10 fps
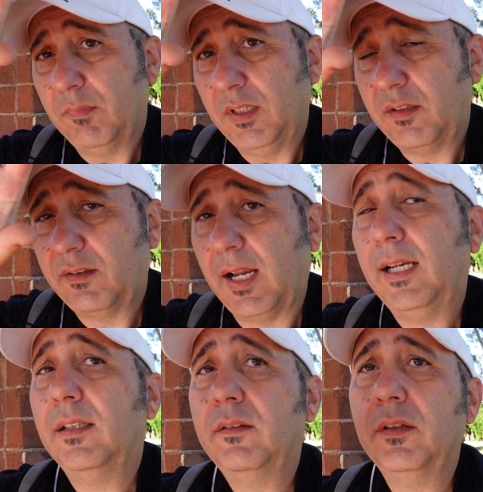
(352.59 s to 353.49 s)
is
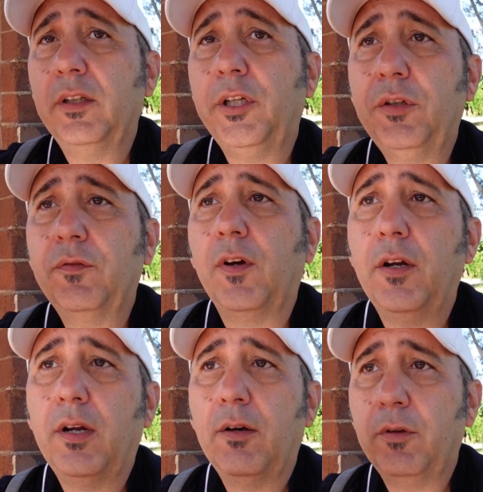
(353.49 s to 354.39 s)
tailored to each
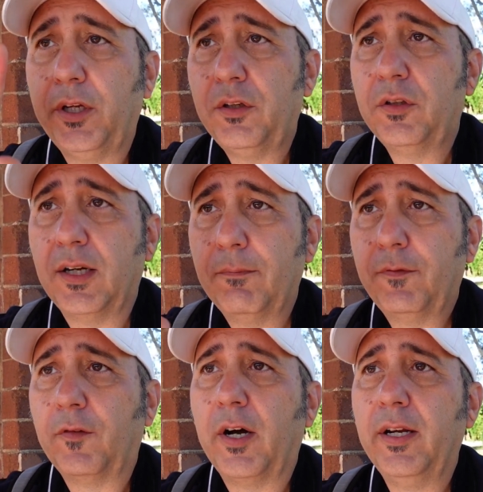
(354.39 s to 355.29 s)
photo, each
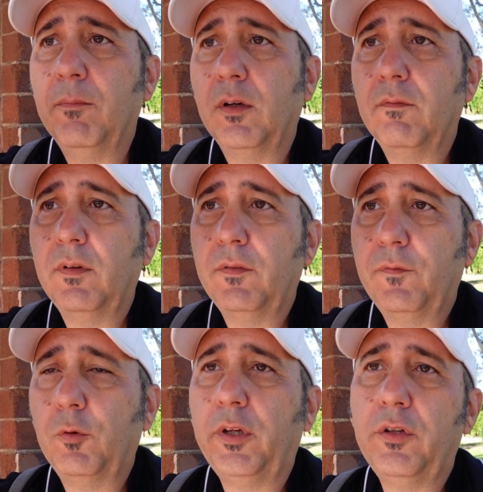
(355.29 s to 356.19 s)
frame of the
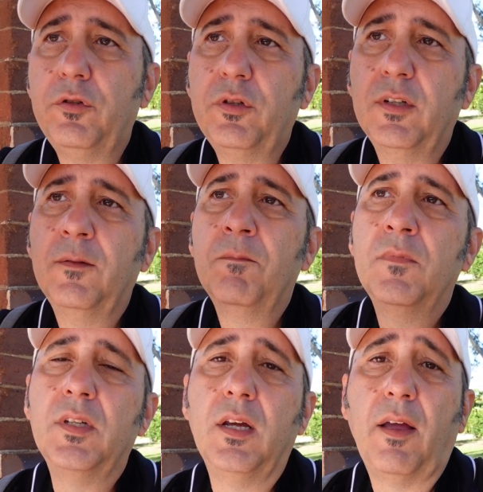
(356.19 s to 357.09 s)
footage.
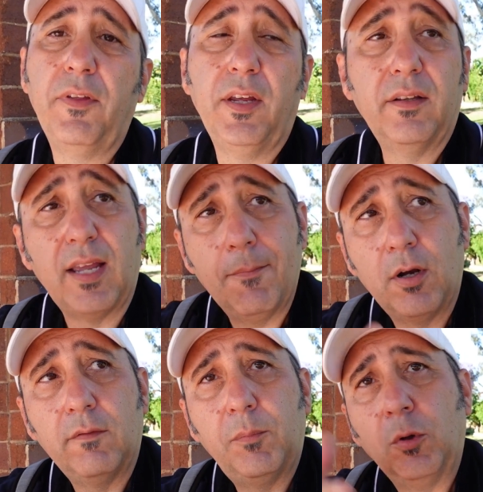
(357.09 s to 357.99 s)
So I think they
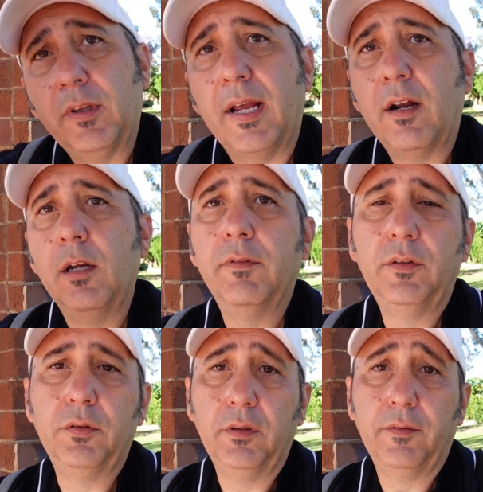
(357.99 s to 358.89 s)
might have brought that over
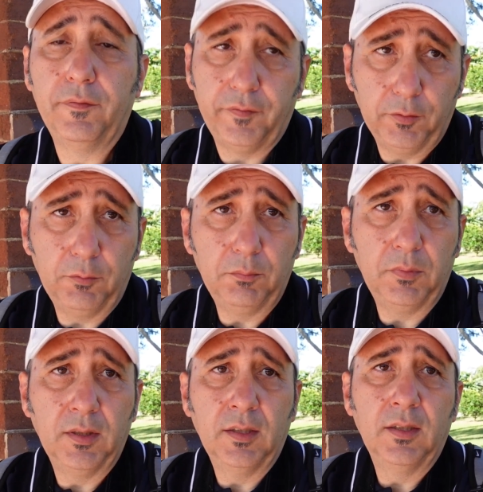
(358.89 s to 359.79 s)
to the film
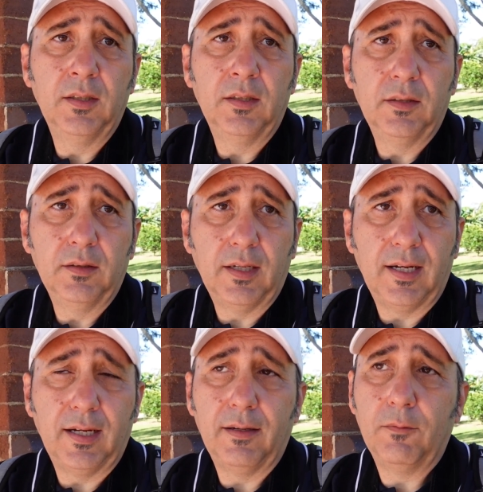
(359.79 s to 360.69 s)

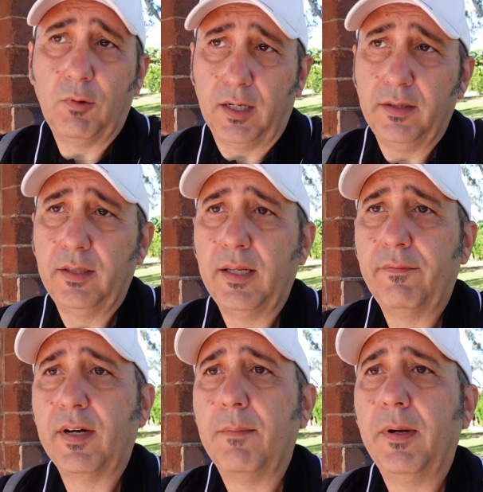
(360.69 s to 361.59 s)
one that
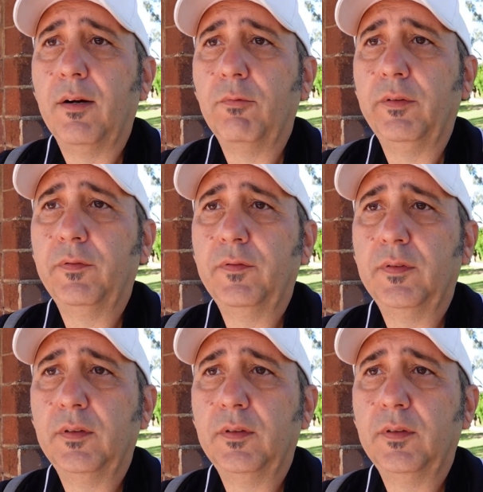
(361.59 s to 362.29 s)
they've come out with.